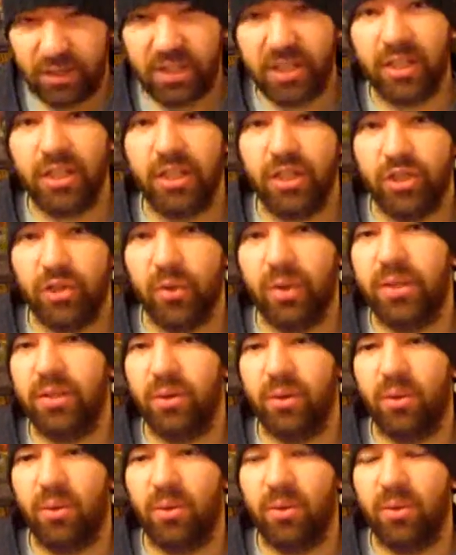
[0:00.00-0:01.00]
still enjoyed
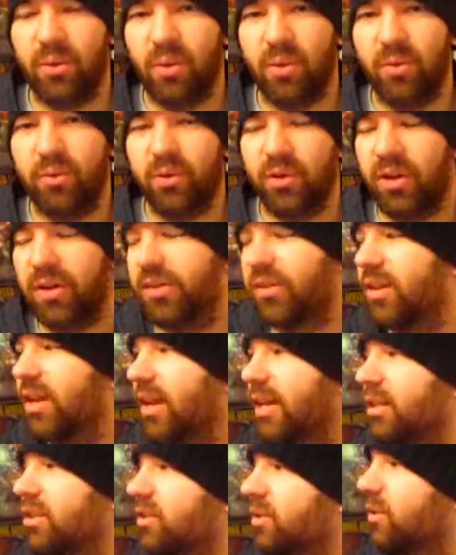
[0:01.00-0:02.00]
the whole overall
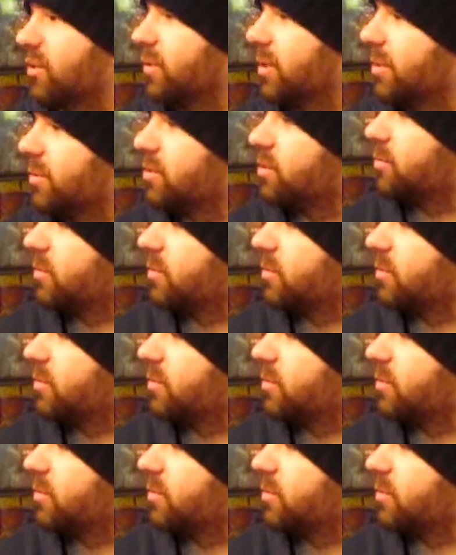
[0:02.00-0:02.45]
thing, so it was